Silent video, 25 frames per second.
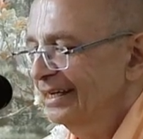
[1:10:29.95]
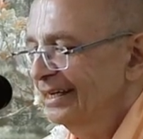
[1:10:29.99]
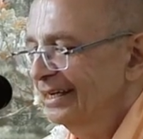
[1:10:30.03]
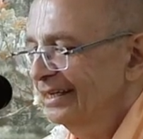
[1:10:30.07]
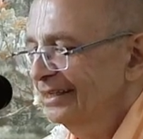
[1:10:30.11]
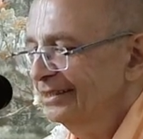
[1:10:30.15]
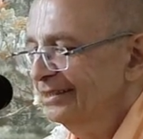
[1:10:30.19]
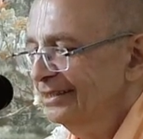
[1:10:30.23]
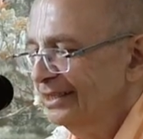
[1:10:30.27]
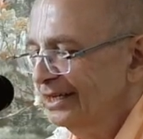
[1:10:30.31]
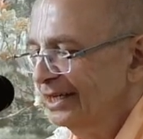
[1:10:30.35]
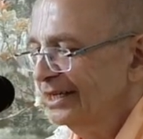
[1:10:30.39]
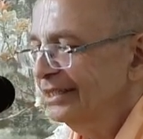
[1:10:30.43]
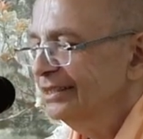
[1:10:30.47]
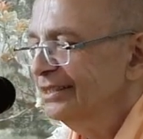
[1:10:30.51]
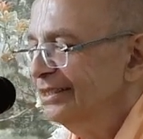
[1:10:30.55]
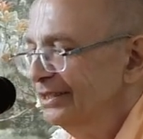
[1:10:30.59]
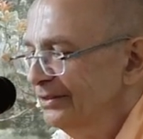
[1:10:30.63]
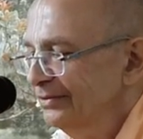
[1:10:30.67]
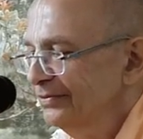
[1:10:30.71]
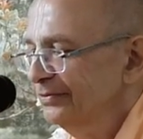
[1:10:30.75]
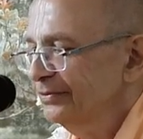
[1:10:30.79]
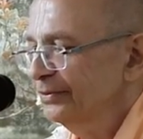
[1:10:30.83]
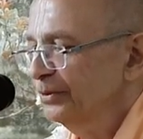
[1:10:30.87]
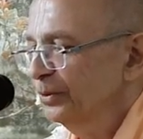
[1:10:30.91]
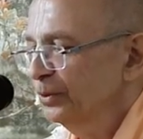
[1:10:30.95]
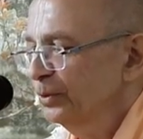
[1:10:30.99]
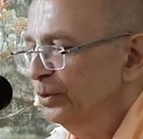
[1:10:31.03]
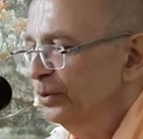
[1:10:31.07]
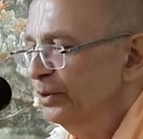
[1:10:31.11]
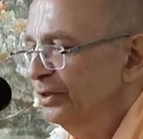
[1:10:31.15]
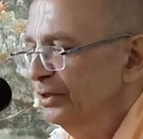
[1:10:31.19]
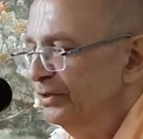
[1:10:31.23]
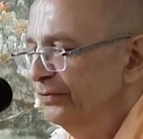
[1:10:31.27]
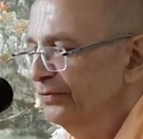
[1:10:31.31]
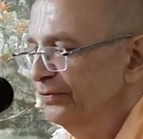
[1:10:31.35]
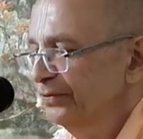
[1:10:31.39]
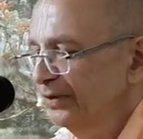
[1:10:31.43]
attractive or
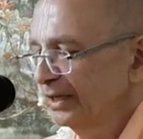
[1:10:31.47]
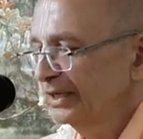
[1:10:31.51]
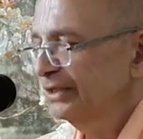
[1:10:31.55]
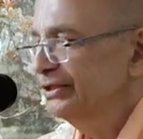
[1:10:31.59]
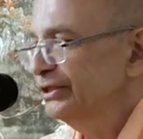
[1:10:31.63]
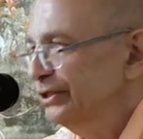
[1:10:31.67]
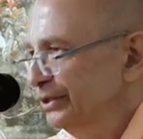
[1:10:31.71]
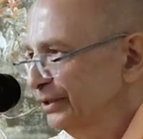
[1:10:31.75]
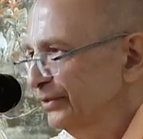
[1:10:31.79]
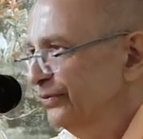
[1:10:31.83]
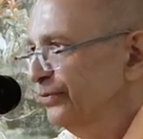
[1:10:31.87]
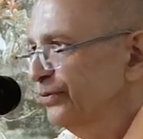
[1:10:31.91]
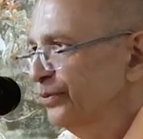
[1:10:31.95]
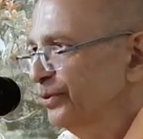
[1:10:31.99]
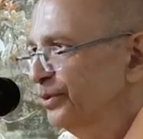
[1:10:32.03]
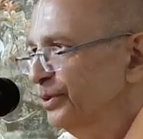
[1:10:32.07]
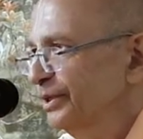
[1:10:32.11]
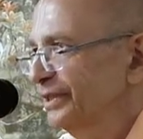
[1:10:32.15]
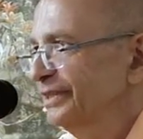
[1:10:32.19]
effulgent for